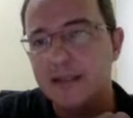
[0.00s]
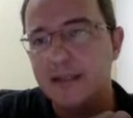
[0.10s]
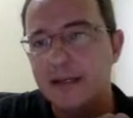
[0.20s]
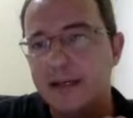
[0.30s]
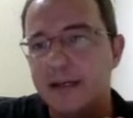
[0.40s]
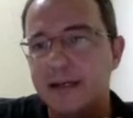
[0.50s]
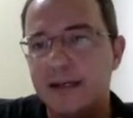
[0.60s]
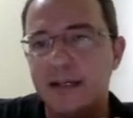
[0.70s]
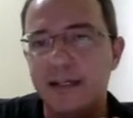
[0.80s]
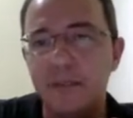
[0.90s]

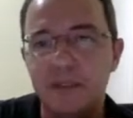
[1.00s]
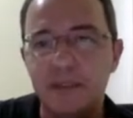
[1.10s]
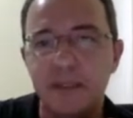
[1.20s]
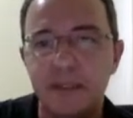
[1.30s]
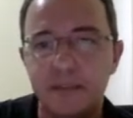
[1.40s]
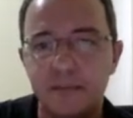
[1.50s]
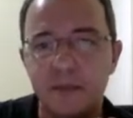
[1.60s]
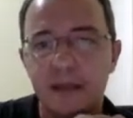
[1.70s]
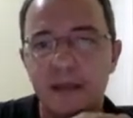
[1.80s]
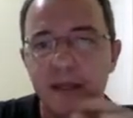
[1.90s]
limit here.
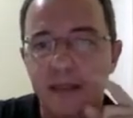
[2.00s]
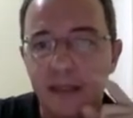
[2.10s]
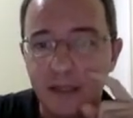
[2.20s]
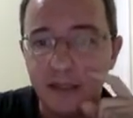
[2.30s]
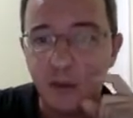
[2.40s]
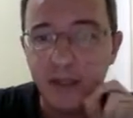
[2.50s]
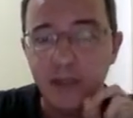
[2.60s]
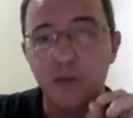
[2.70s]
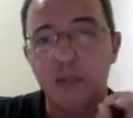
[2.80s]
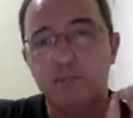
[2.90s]
And then
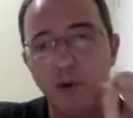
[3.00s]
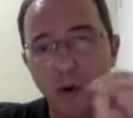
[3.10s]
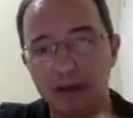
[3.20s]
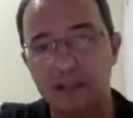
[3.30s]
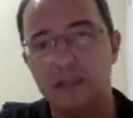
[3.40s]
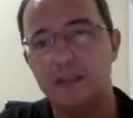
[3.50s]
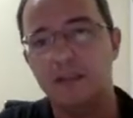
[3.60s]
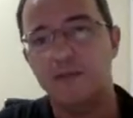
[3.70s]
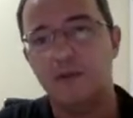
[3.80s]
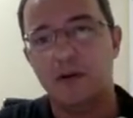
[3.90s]
when we plot
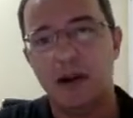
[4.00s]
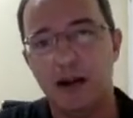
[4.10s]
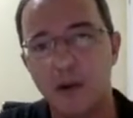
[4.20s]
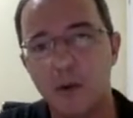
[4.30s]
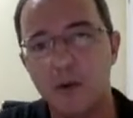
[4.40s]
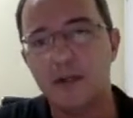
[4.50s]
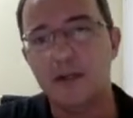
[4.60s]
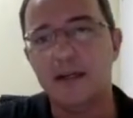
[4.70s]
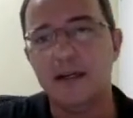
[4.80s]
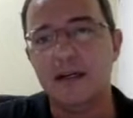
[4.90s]
this for
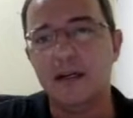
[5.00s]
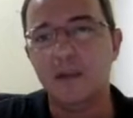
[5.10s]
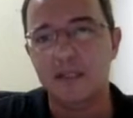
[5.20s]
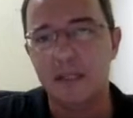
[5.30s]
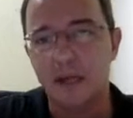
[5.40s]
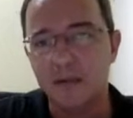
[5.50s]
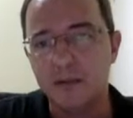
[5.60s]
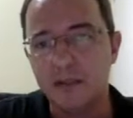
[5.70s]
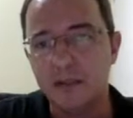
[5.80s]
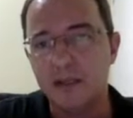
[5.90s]
our
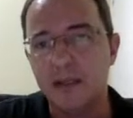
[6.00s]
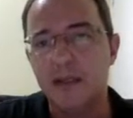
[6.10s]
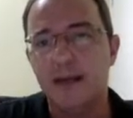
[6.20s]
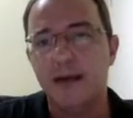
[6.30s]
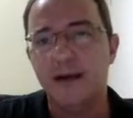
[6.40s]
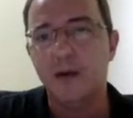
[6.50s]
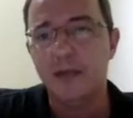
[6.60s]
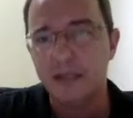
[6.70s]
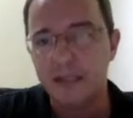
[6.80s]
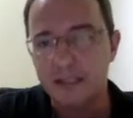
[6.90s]
results, we
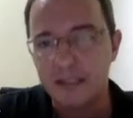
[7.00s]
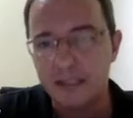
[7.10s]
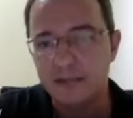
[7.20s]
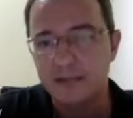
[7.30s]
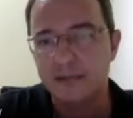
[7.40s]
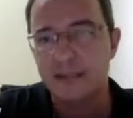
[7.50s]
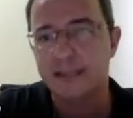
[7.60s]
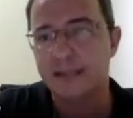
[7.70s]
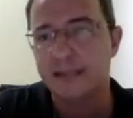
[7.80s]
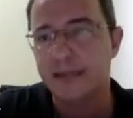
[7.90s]
can see
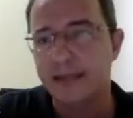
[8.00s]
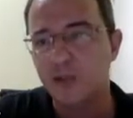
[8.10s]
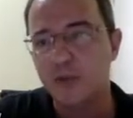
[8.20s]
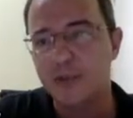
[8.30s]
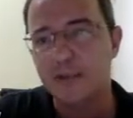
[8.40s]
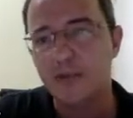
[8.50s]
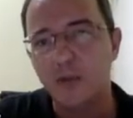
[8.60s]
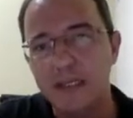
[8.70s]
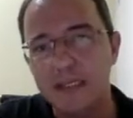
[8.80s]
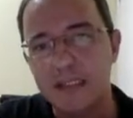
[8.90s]
that as we
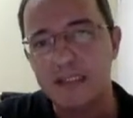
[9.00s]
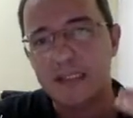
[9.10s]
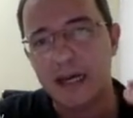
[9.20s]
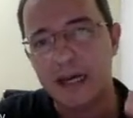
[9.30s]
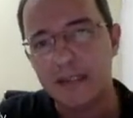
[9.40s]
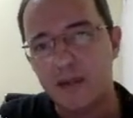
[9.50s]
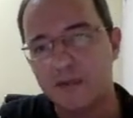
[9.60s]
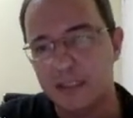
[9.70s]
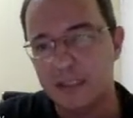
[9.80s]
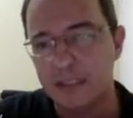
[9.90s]
increase the size
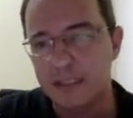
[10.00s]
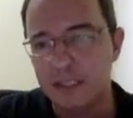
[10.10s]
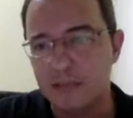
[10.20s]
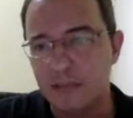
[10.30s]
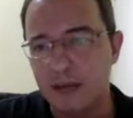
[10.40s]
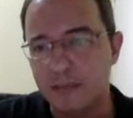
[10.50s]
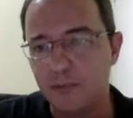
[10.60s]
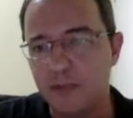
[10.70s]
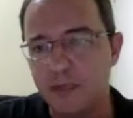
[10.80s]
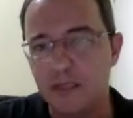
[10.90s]
of the system up
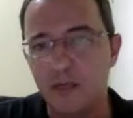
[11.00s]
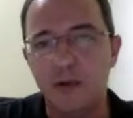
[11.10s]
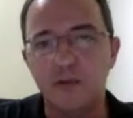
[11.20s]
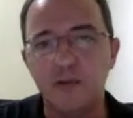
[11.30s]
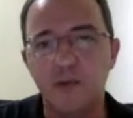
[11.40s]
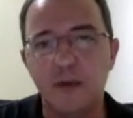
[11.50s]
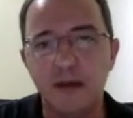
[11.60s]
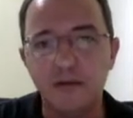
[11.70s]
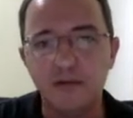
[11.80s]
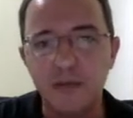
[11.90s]
to n equal to
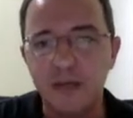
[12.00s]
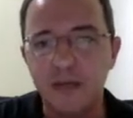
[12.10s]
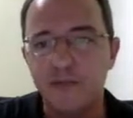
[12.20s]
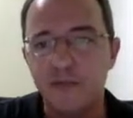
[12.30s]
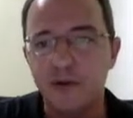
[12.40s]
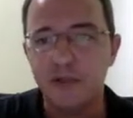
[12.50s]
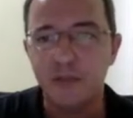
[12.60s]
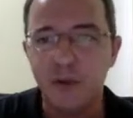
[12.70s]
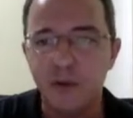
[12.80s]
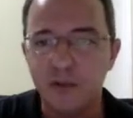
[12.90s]
12, for a
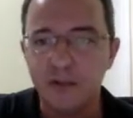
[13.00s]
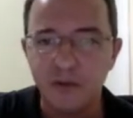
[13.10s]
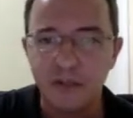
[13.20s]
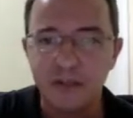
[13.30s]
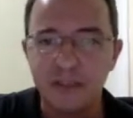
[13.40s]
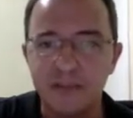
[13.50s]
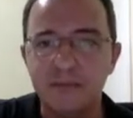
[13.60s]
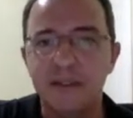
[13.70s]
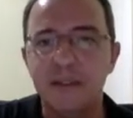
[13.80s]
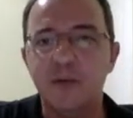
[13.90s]
small disorder,
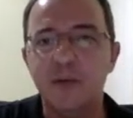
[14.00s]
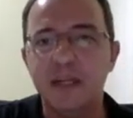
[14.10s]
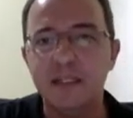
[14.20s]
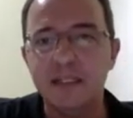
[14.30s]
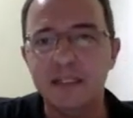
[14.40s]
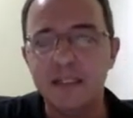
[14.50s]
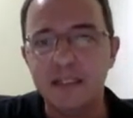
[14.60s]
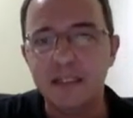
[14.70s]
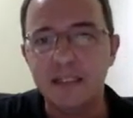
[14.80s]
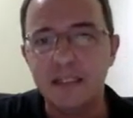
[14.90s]
we can see
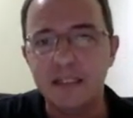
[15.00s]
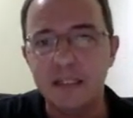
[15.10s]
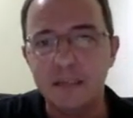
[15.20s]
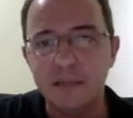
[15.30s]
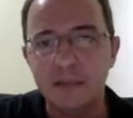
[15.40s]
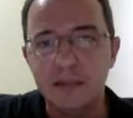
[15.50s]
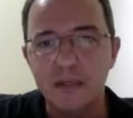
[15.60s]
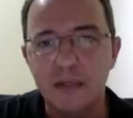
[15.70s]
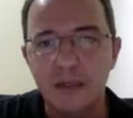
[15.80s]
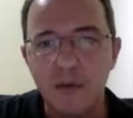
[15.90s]
the system
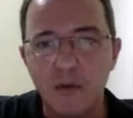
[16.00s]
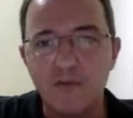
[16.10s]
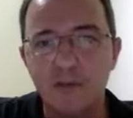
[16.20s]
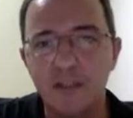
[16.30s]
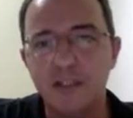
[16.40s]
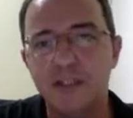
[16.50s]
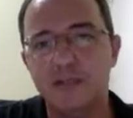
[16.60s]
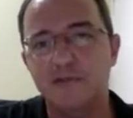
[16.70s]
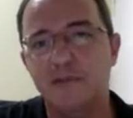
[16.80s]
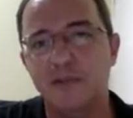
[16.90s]

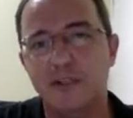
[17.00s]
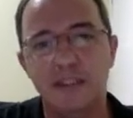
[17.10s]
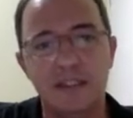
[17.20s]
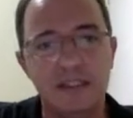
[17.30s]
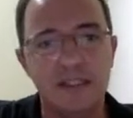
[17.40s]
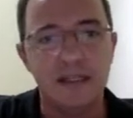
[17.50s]
converging for this